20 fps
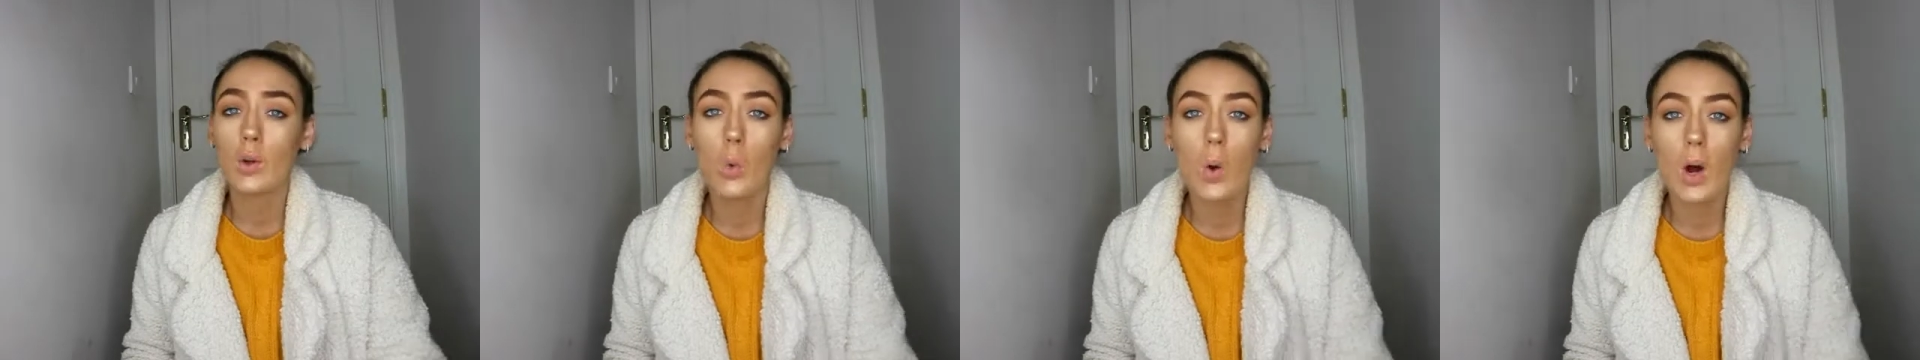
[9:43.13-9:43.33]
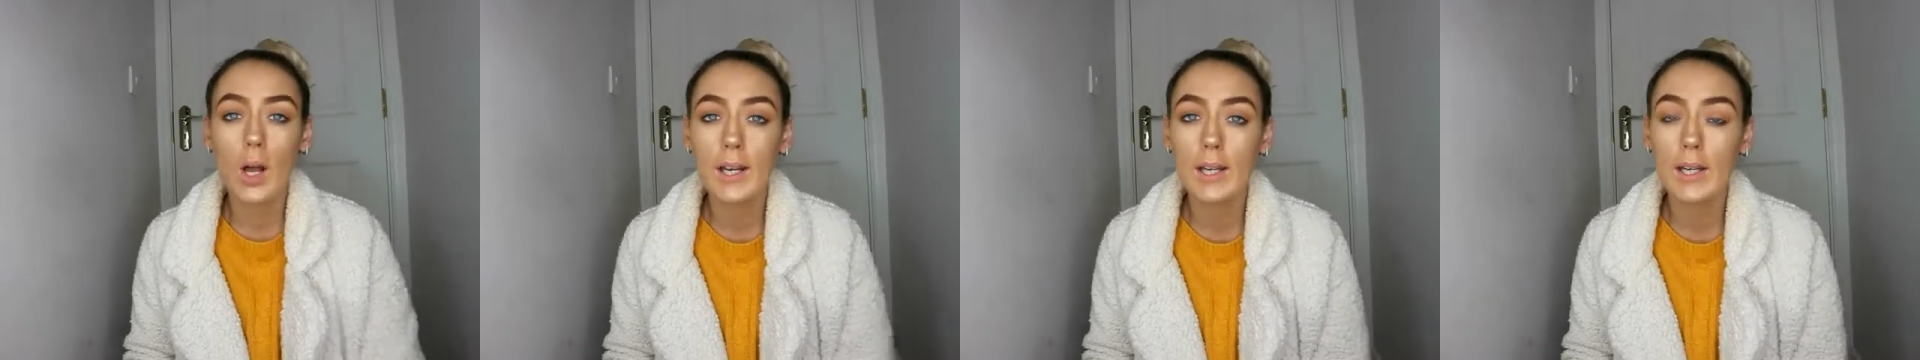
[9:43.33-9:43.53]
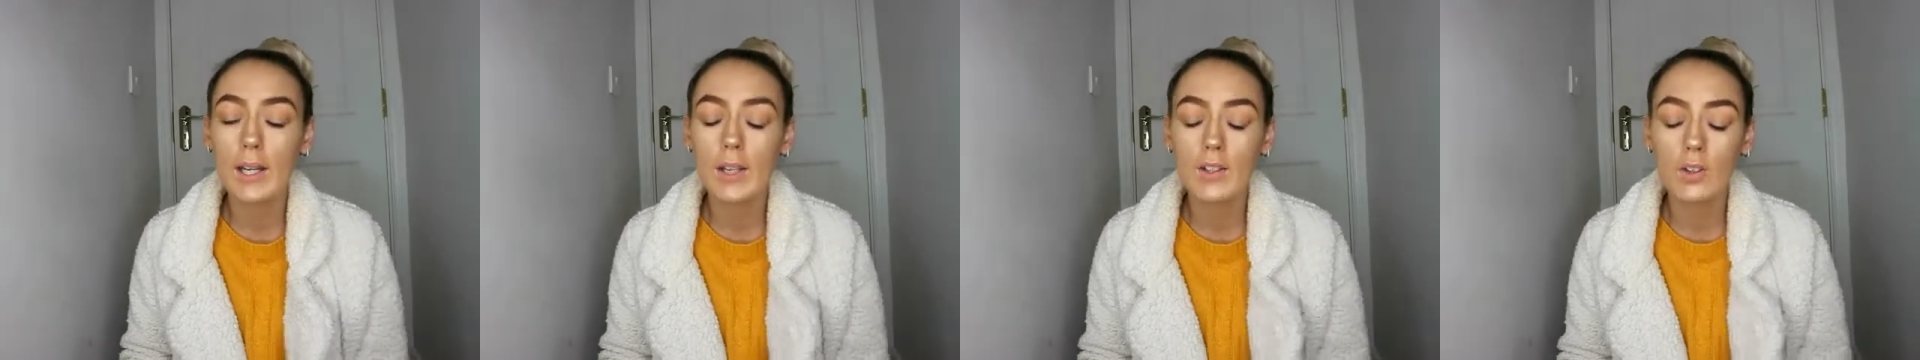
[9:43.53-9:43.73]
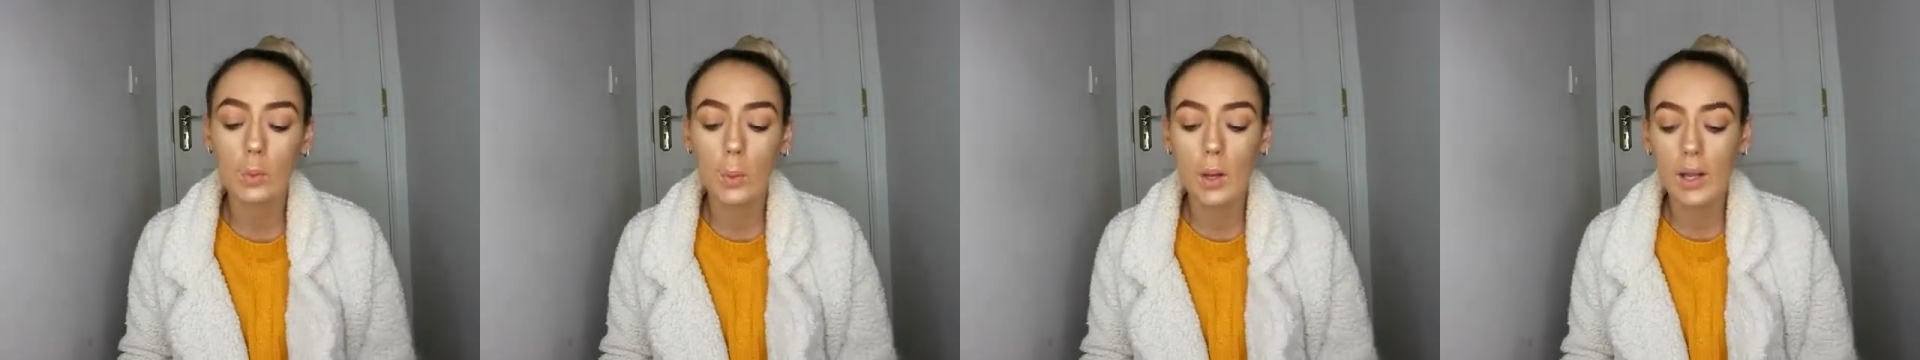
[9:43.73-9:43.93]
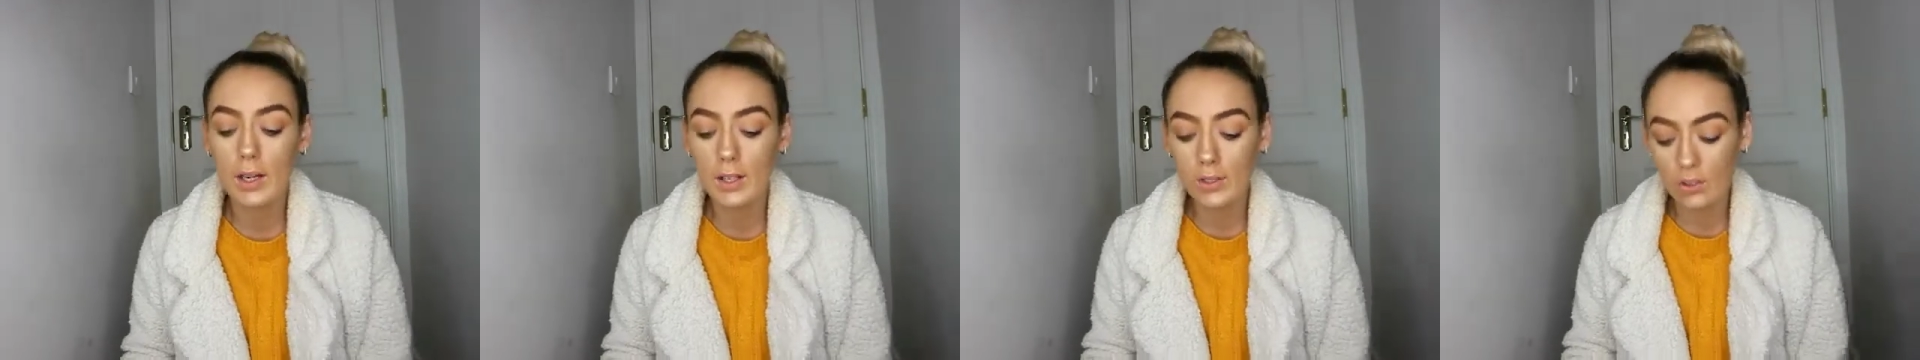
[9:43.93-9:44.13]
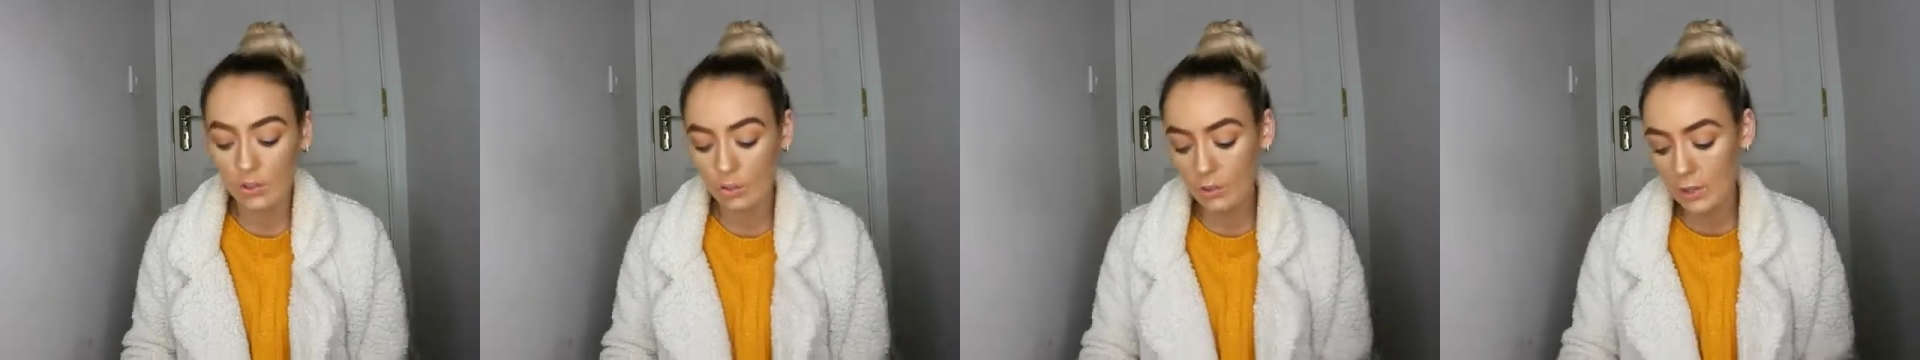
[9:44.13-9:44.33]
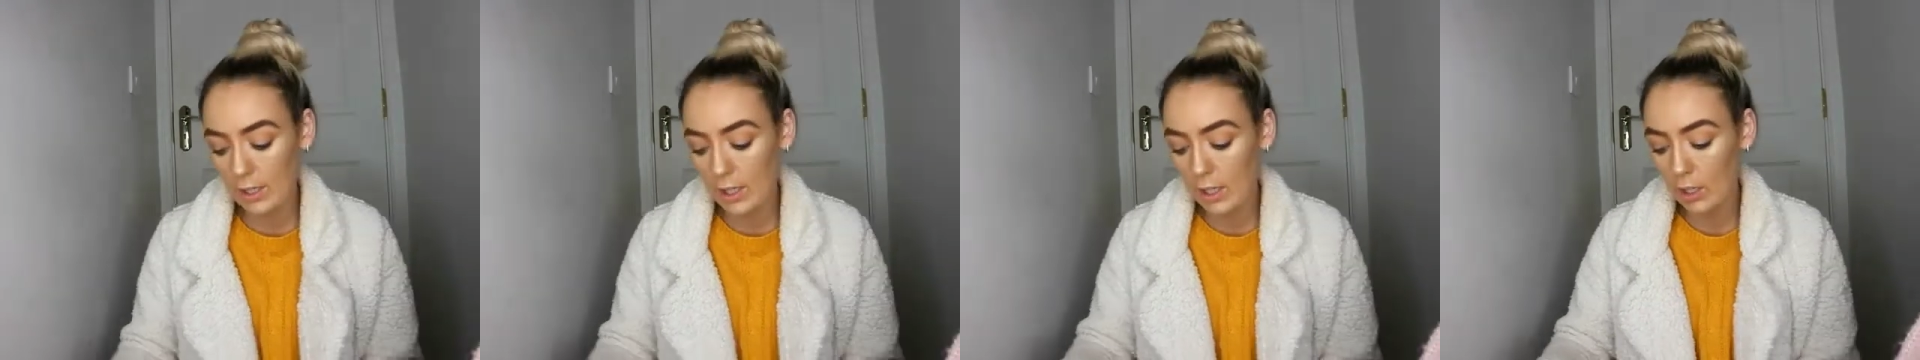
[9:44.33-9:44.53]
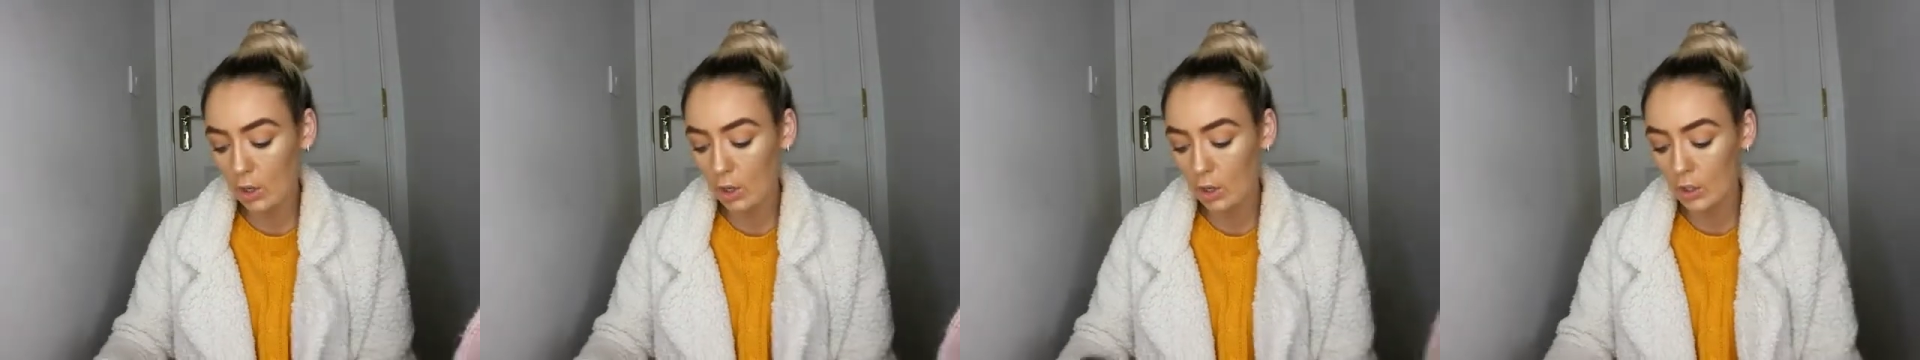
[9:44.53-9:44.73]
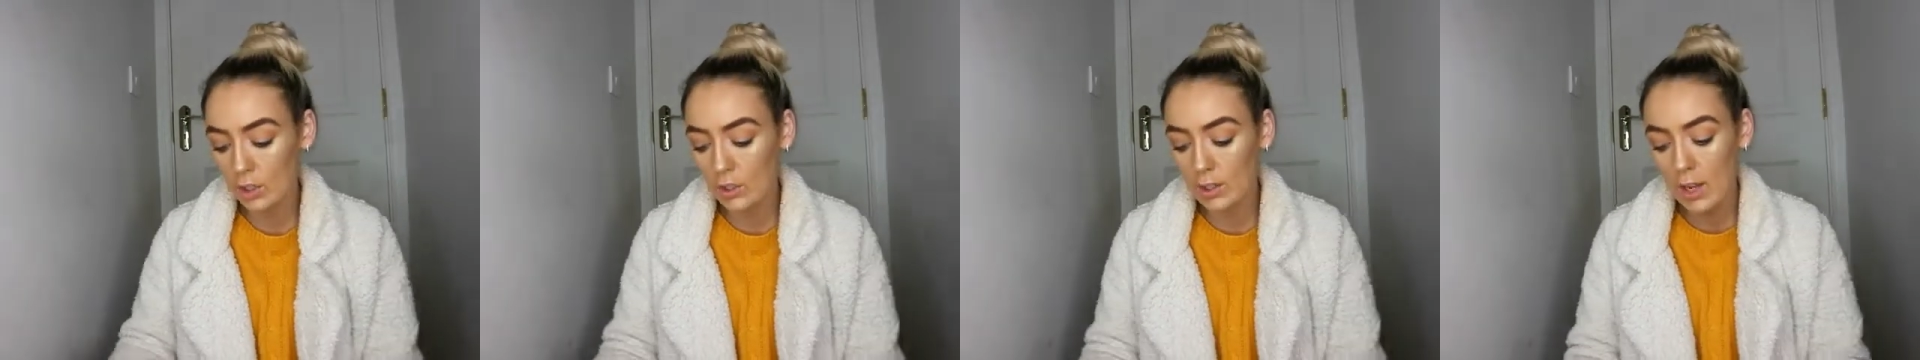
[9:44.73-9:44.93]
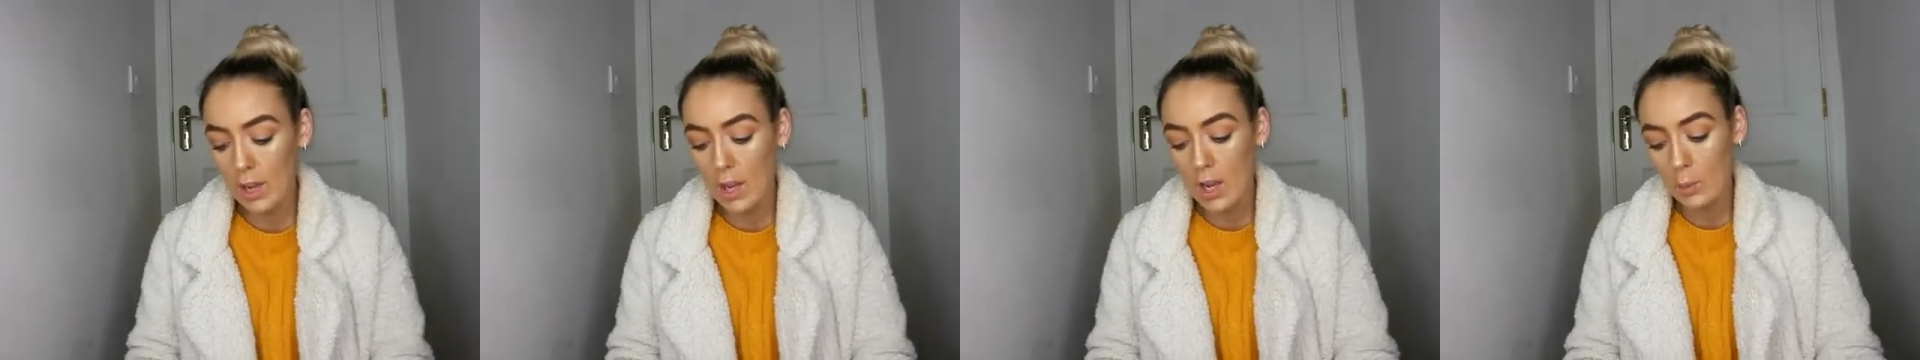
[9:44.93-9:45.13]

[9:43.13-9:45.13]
quality as well is really good